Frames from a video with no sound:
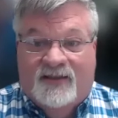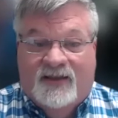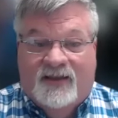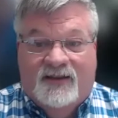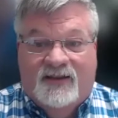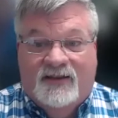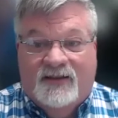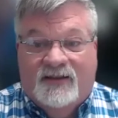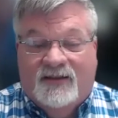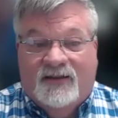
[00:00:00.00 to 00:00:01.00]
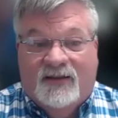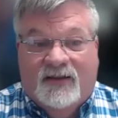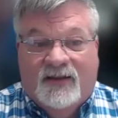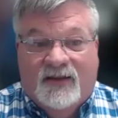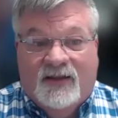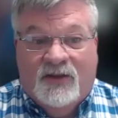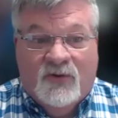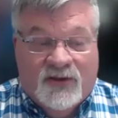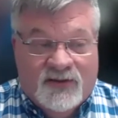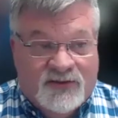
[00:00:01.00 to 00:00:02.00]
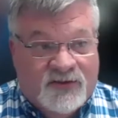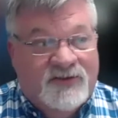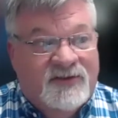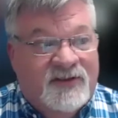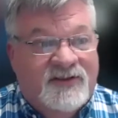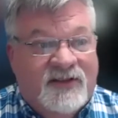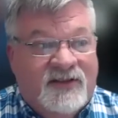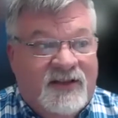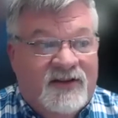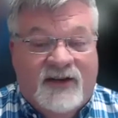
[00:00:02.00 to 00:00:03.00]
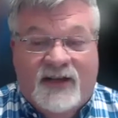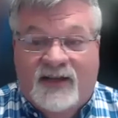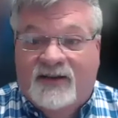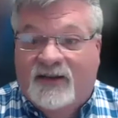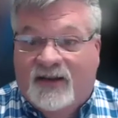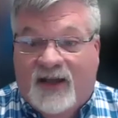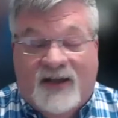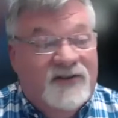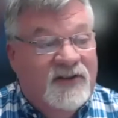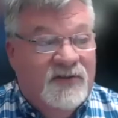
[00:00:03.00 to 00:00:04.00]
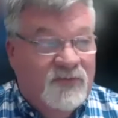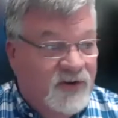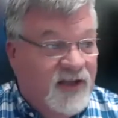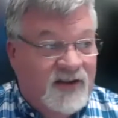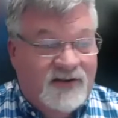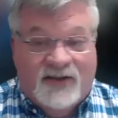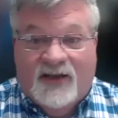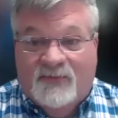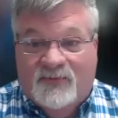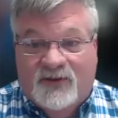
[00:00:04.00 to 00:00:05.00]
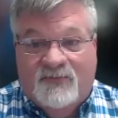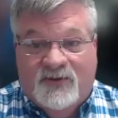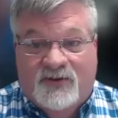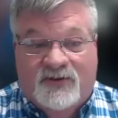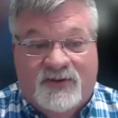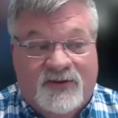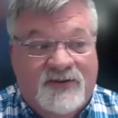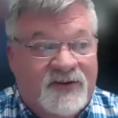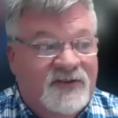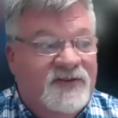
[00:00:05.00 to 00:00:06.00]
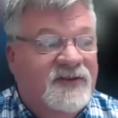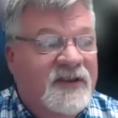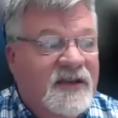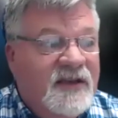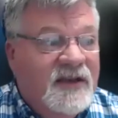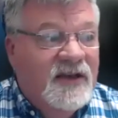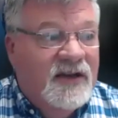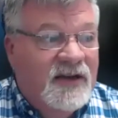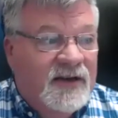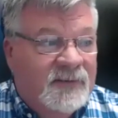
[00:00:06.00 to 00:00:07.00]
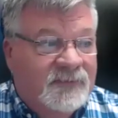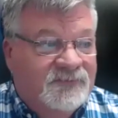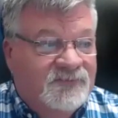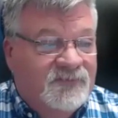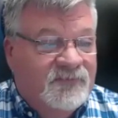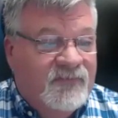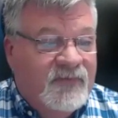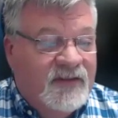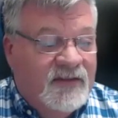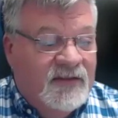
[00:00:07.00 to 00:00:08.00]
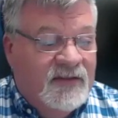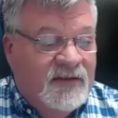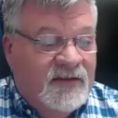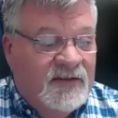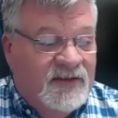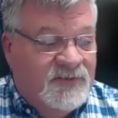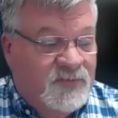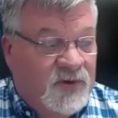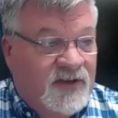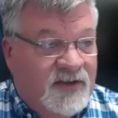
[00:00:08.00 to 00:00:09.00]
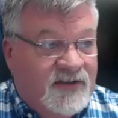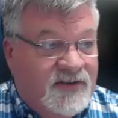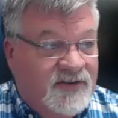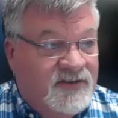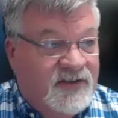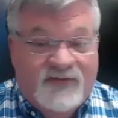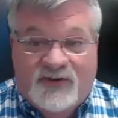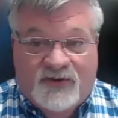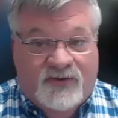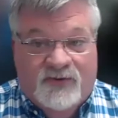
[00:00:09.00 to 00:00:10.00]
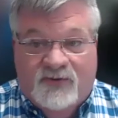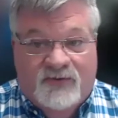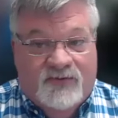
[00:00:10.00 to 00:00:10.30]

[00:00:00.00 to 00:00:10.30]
that you can search this on the internet, and actually the book actually comes up in your searches. Um, this book just gives you